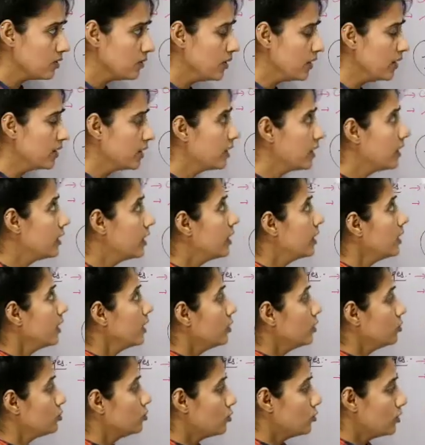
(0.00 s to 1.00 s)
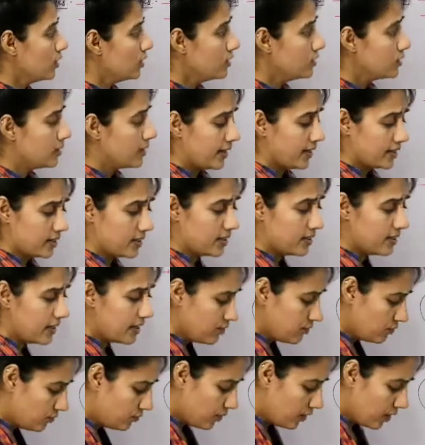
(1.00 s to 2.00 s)
Fine. So this
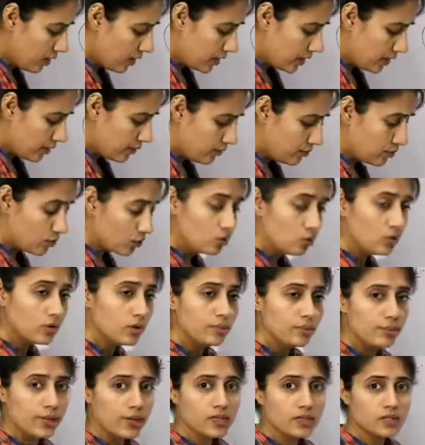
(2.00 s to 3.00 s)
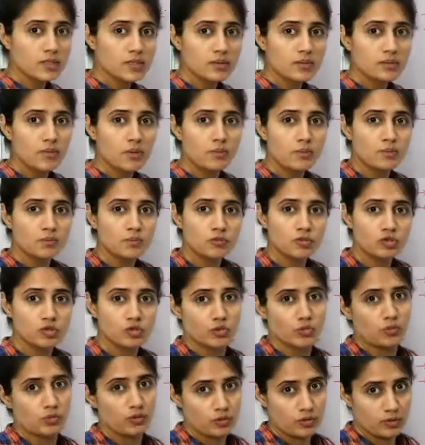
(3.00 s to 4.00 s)
SJF will give you the maximum
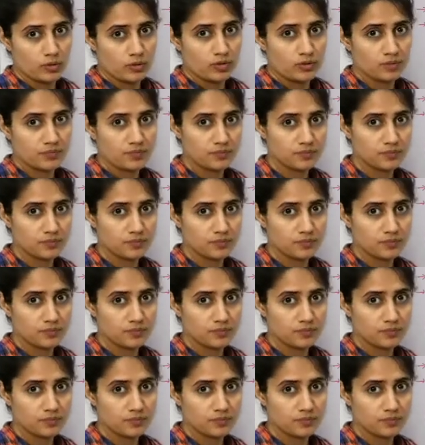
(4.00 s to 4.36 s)
throughput.